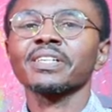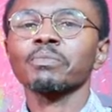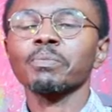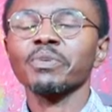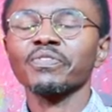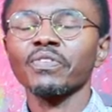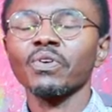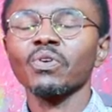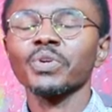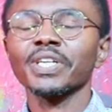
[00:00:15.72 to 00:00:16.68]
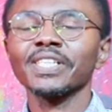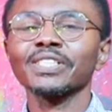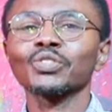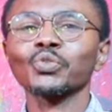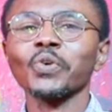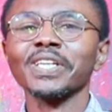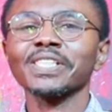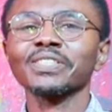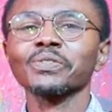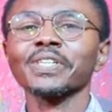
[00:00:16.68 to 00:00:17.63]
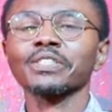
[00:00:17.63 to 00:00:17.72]
But before we get into our
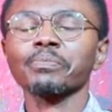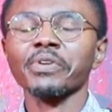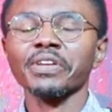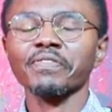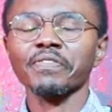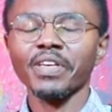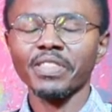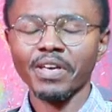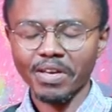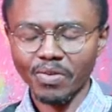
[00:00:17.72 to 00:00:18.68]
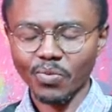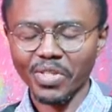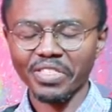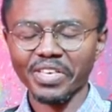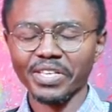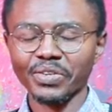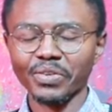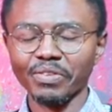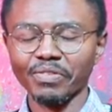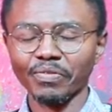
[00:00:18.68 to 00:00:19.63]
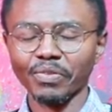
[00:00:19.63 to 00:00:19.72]
lesson, let's pray. Father, we thank you
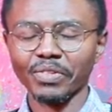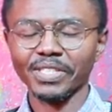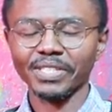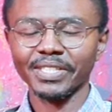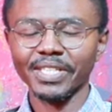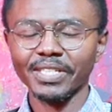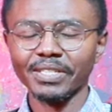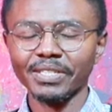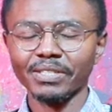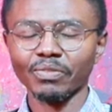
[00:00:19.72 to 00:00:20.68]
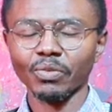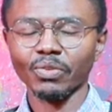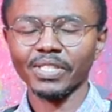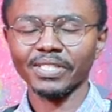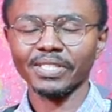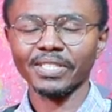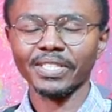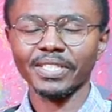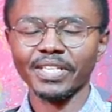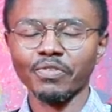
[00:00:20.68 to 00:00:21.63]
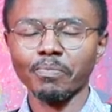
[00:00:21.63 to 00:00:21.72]
even for this day, for this is the
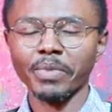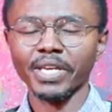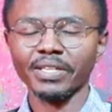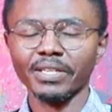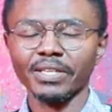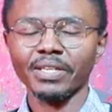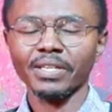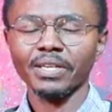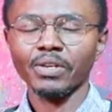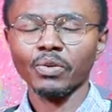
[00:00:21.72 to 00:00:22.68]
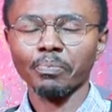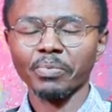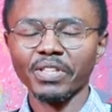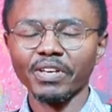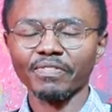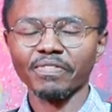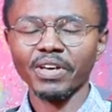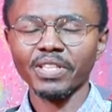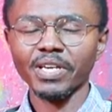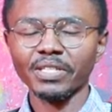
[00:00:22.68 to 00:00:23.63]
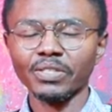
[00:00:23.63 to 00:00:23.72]
day we made. We pray that,
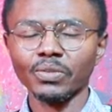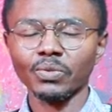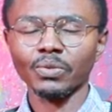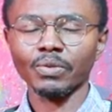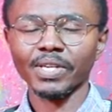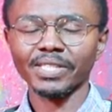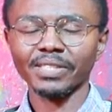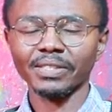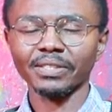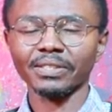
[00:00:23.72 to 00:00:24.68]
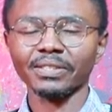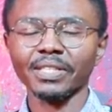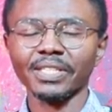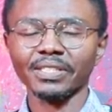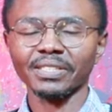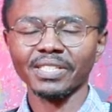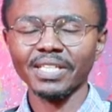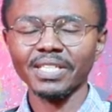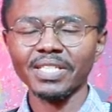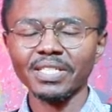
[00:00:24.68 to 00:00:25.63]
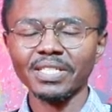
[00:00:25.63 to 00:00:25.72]
Father, you grant us
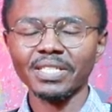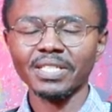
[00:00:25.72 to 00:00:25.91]
understanding